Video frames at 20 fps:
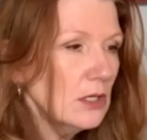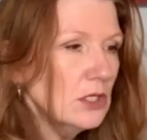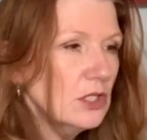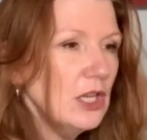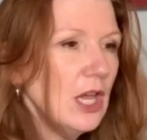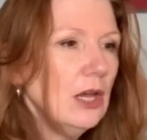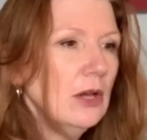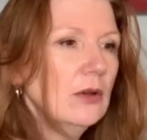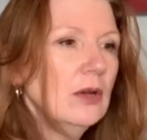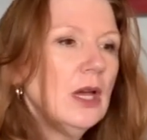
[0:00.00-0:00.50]

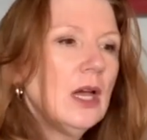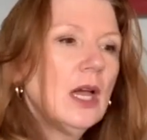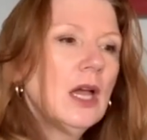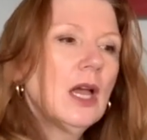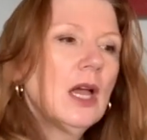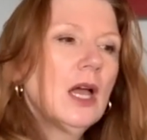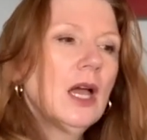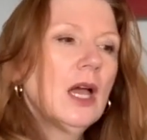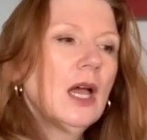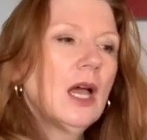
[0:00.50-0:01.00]
So
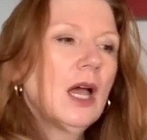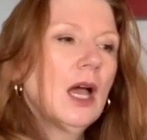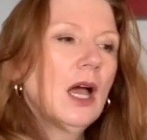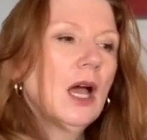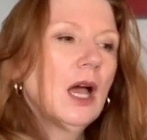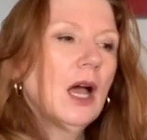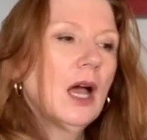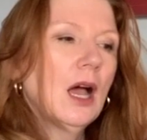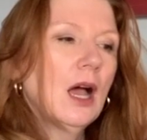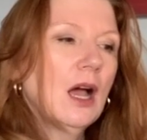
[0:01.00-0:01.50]

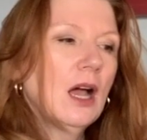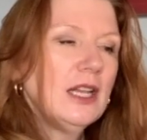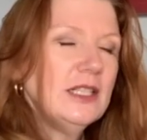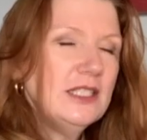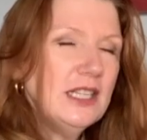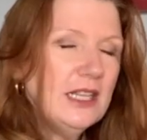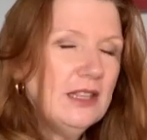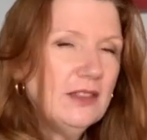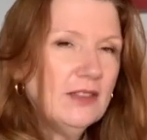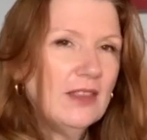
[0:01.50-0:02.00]
I
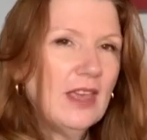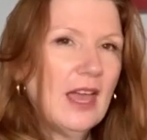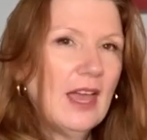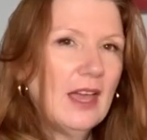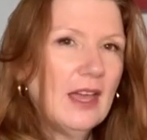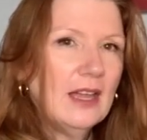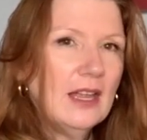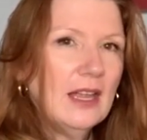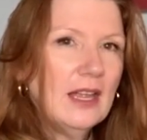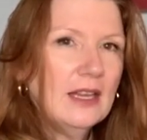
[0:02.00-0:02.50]
did
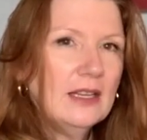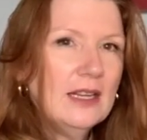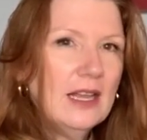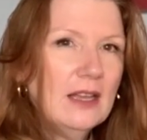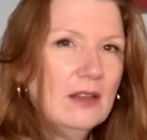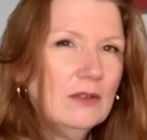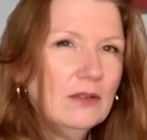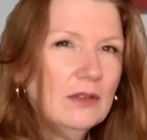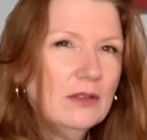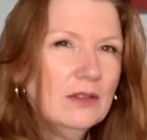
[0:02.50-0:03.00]
that.
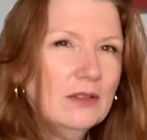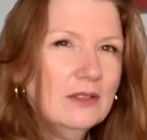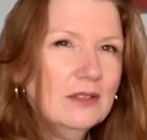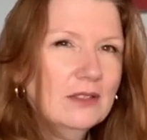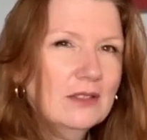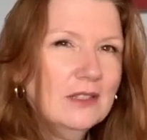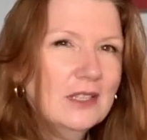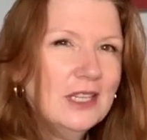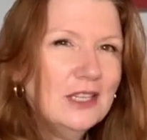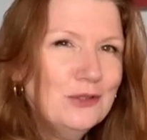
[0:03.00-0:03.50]
Now
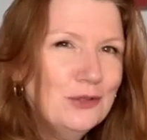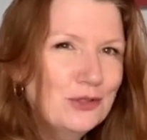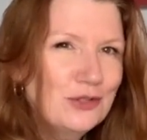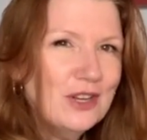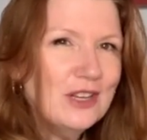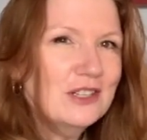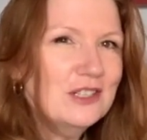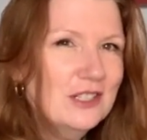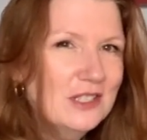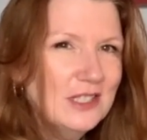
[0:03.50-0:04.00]
the
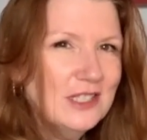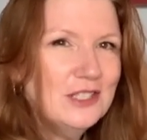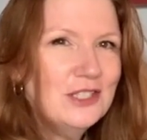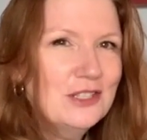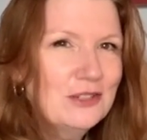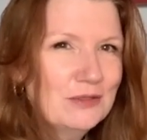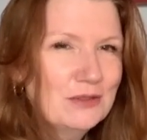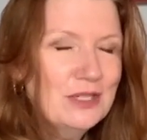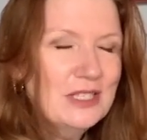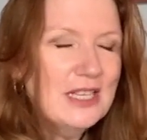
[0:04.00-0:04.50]
instructions
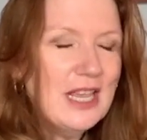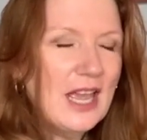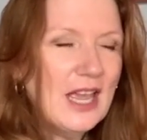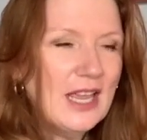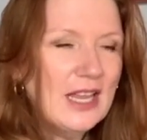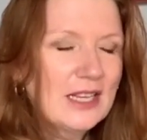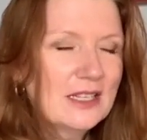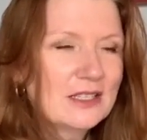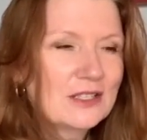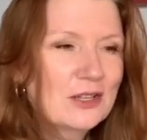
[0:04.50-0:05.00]
do
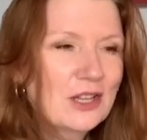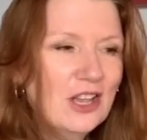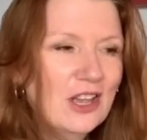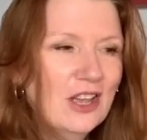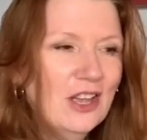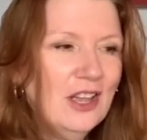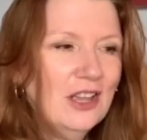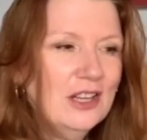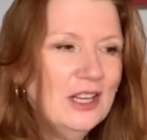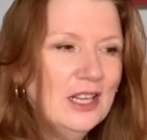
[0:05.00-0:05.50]
say to
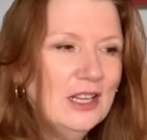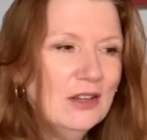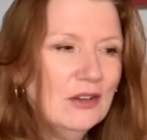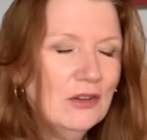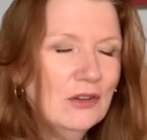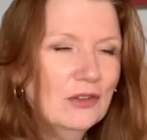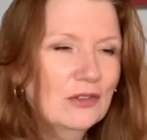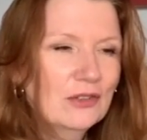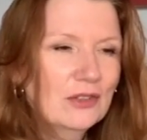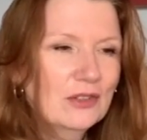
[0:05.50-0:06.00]
iron it
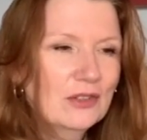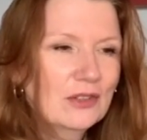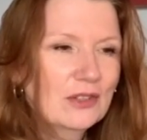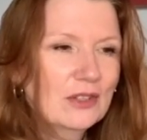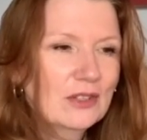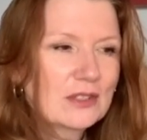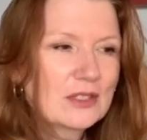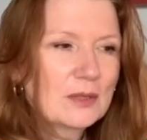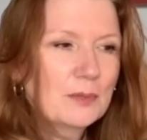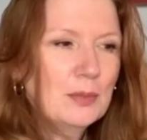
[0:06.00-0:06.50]
on,
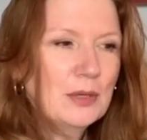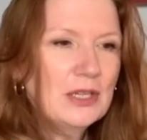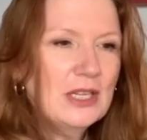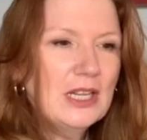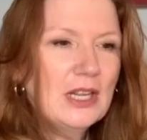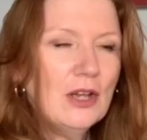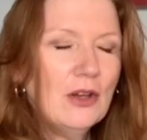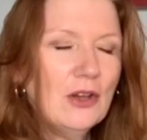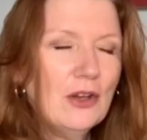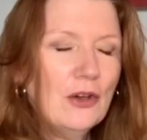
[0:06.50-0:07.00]
to put
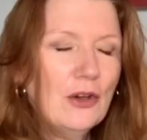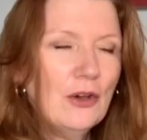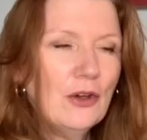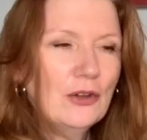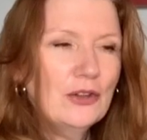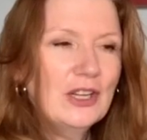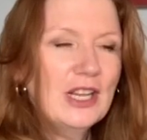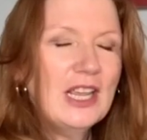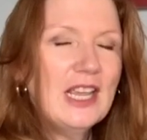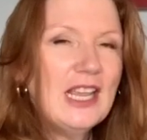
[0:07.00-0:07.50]
it
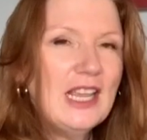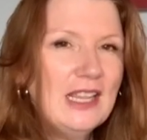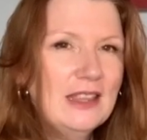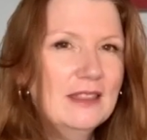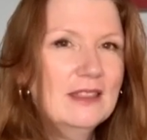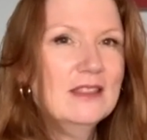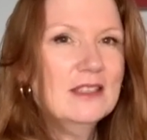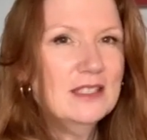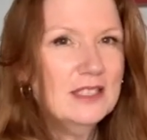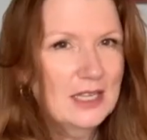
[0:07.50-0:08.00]
on
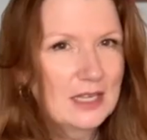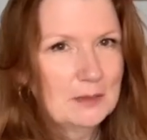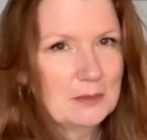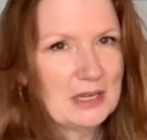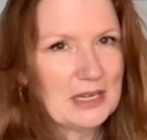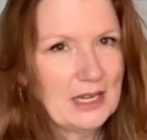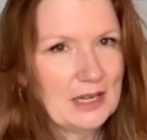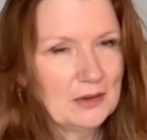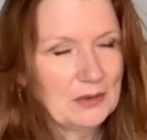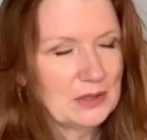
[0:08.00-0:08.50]
in the seam
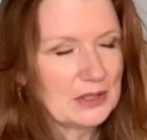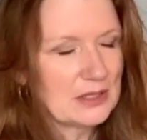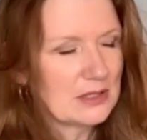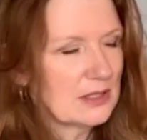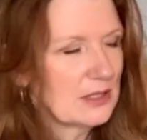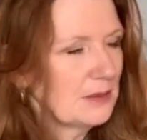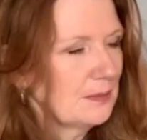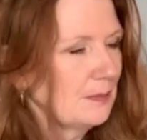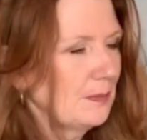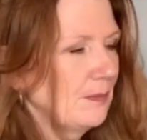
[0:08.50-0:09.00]

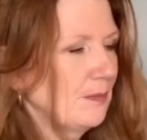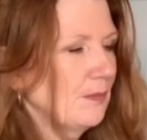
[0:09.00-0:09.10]
allowance.